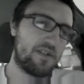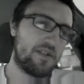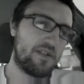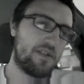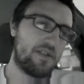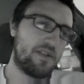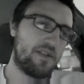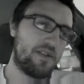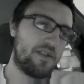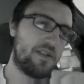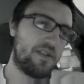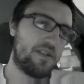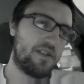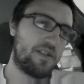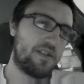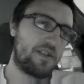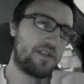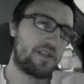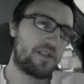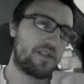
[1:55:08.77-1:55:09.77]
And then I
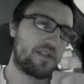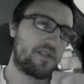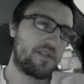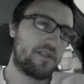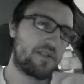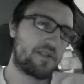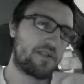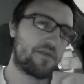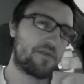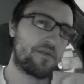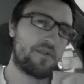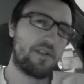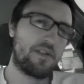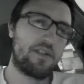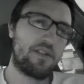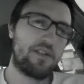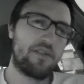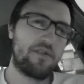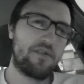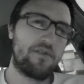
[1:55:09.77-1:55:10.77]
think you just create a
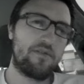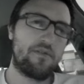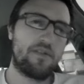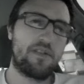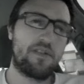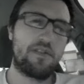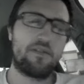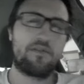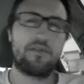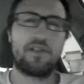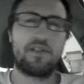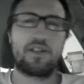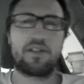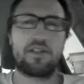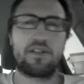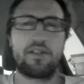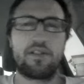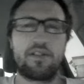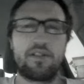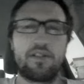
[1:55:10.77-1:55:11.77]
new linked
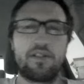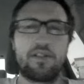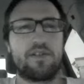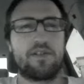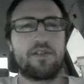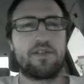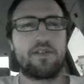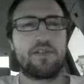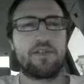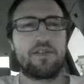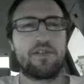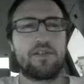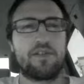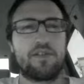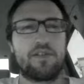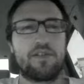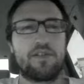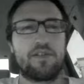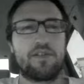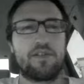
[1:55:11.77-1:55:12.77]
list result.
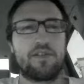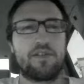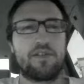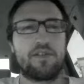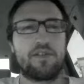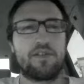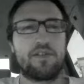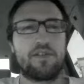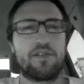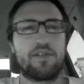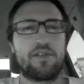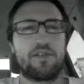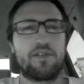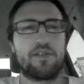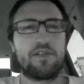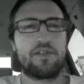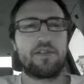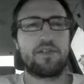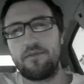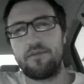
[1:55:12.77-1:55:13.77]
Keep it
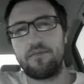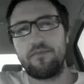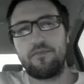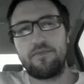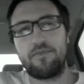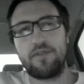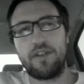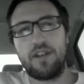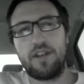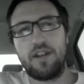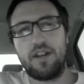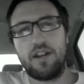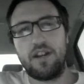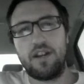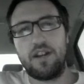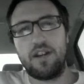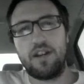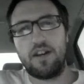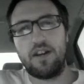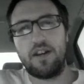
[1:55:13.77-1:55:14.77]
simple.
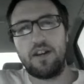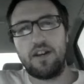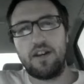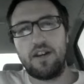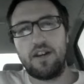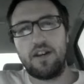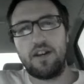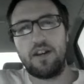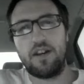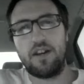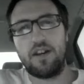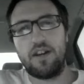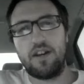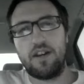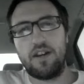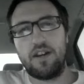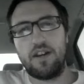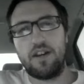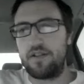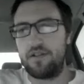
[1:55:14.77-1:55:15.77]
And we're not
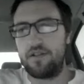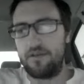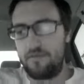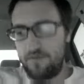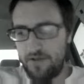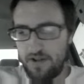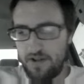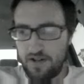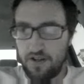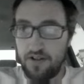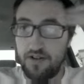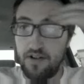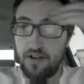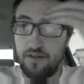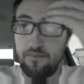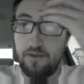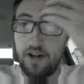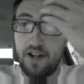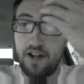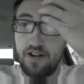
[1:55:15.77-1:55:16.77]
gonna try to
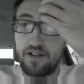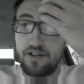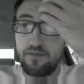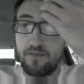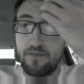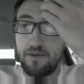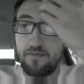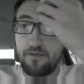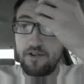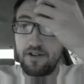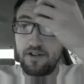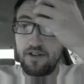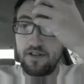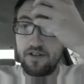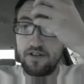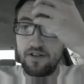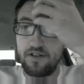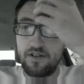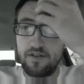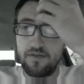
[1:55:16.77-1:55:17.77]
manage the memory here.
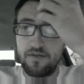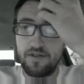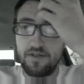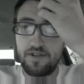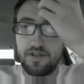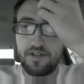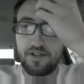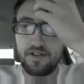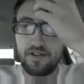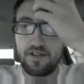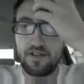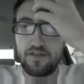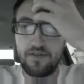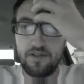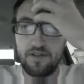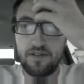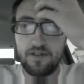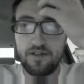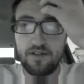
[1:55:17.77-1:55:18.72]
We're just gonna leave it.